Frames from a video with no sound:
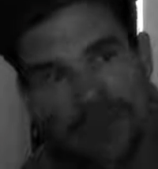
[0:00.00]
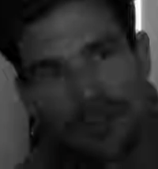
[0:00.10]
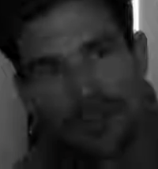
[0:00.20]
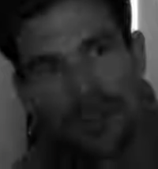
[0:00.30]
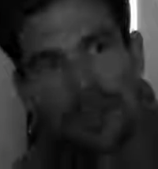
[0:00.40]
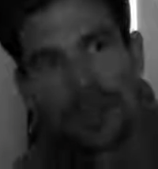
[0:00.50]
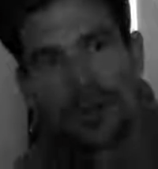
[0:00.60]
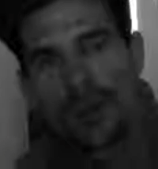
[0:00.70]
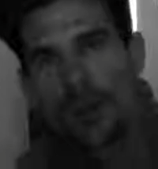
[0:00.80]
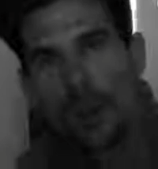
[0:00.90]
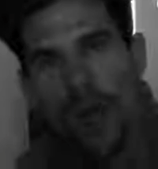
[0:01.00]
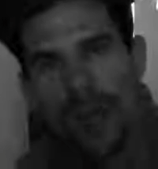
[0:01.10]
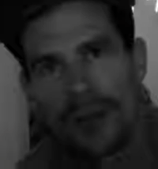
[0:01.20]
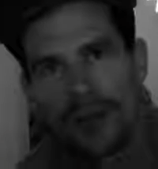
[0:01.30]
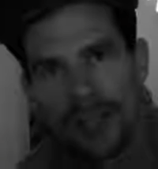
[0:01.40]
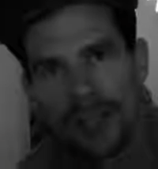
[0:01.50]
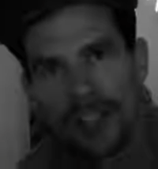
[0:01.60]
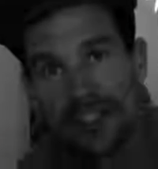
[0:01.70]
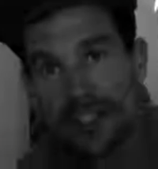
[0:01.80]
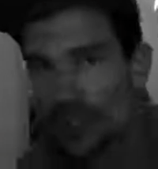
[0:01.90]
just like went like white in her
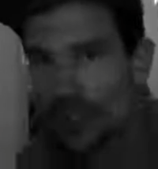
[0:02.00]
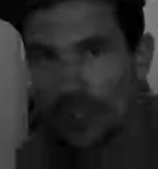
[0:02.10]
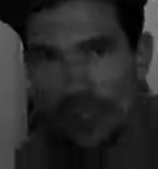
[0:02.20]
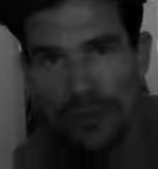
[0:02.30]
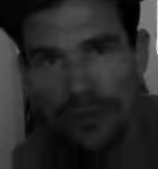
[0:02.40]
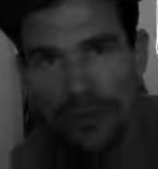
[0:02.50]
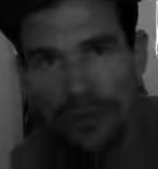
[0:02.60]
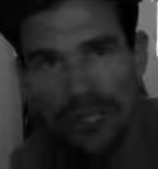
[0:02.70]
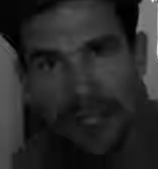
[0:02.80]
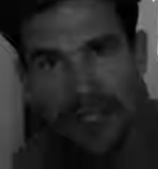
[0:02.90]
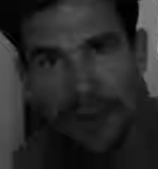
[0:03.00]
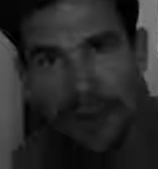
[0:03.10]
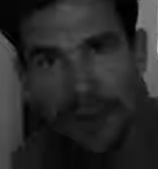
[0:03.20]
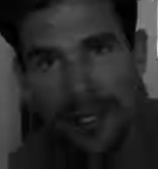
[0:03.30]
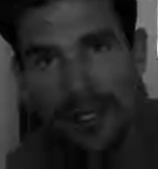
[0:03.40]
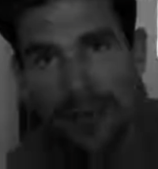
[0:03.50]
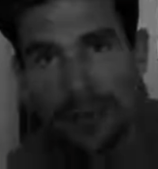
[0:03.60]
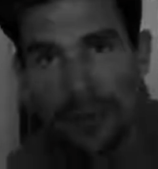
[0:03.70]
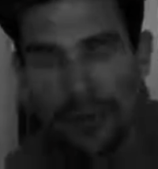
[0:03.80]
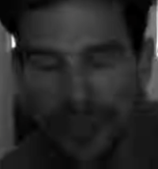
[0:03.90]
face. And she says, don't you fucking dare tell me about that. And I
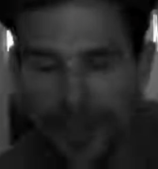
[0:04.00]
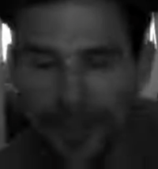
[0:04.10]
said, well,